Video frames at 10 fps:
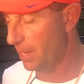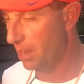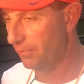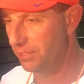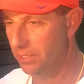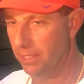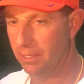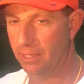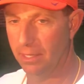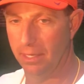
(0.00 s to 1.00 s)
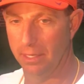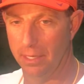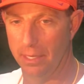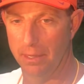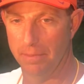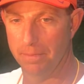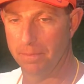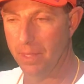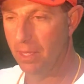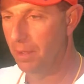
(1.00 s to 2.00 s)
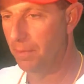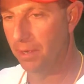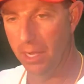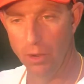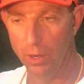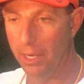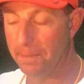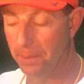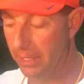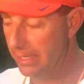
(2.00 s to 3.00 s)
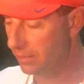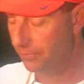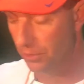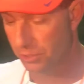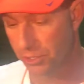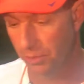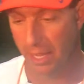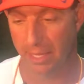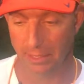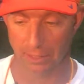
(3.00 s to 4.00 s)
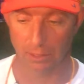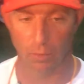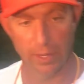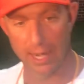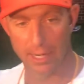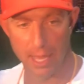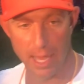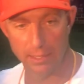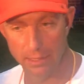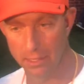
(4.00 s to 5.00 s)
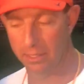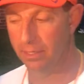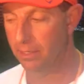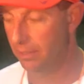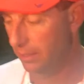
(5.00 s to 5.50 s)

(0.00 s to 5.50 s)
obviously, but you know, really pleased. The first 2 days, I thought we got a lot done.